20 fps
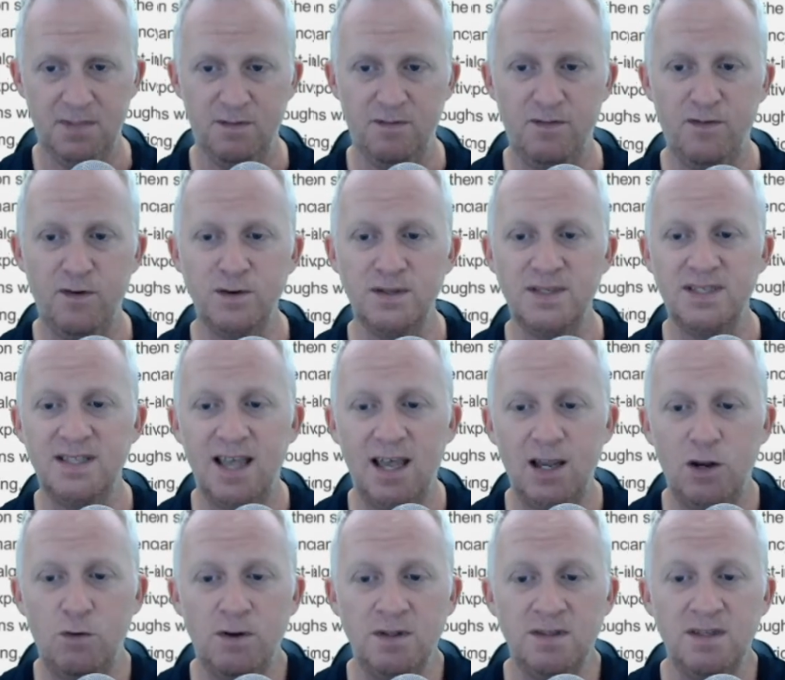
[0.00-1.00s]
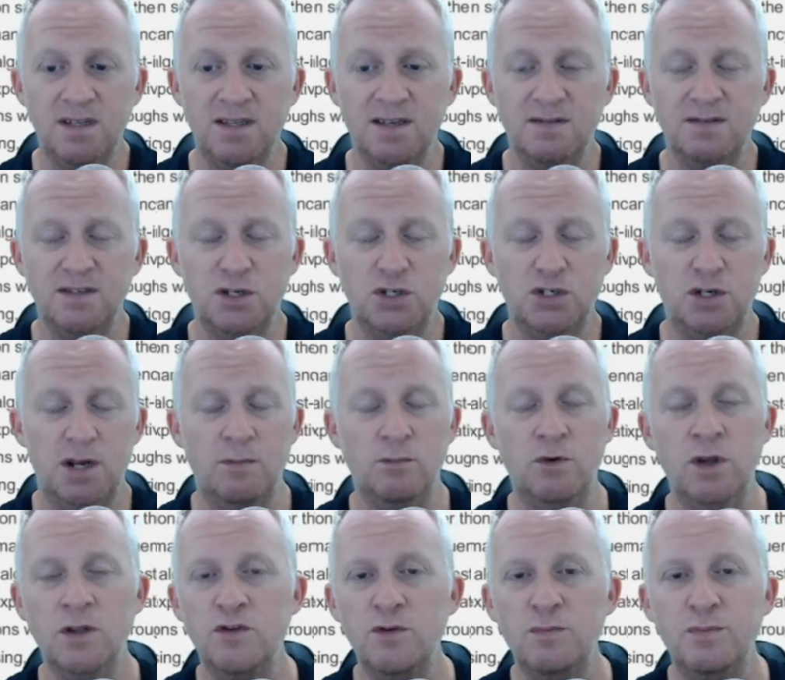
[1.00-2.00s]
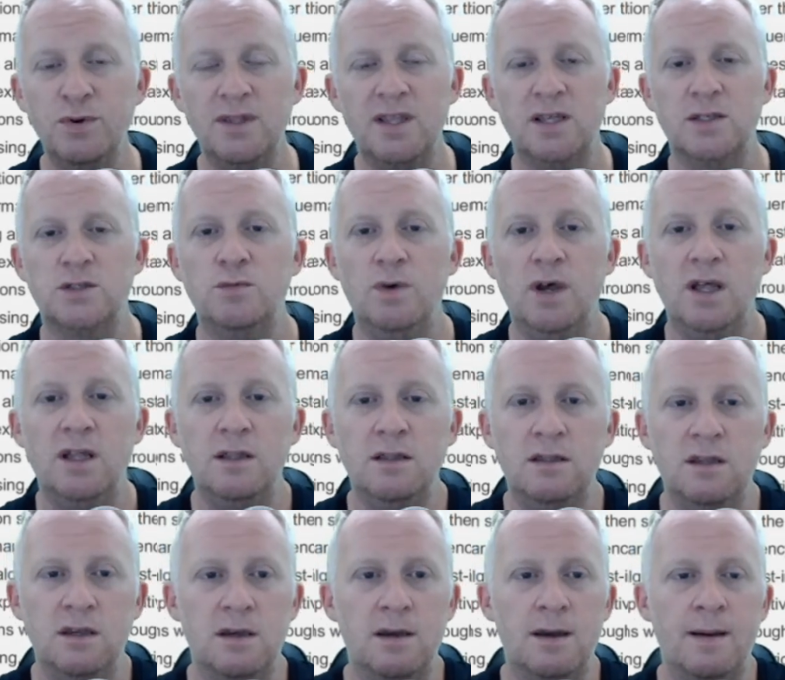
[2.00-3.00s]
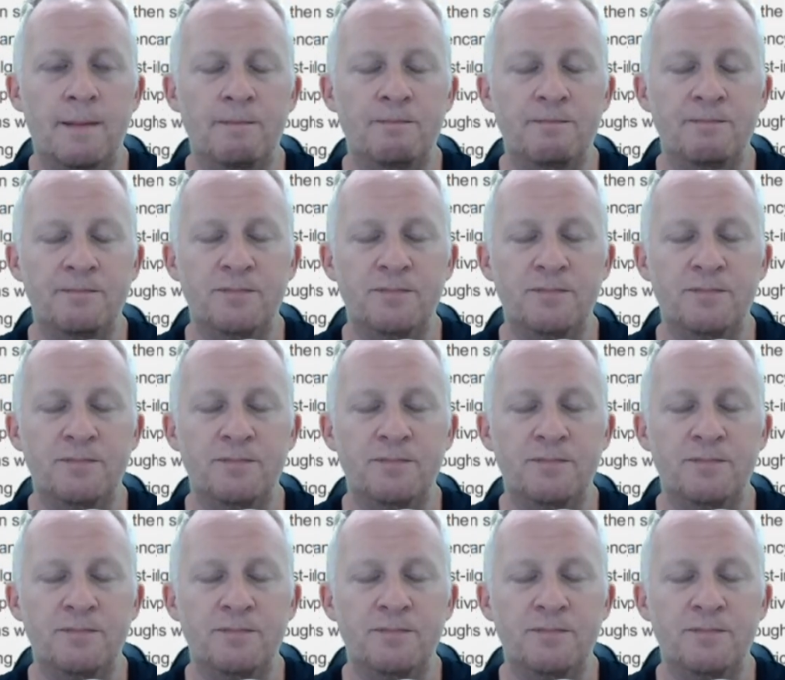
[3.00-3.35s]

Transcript: full stack quantitative solution. I'm going to put as well the um,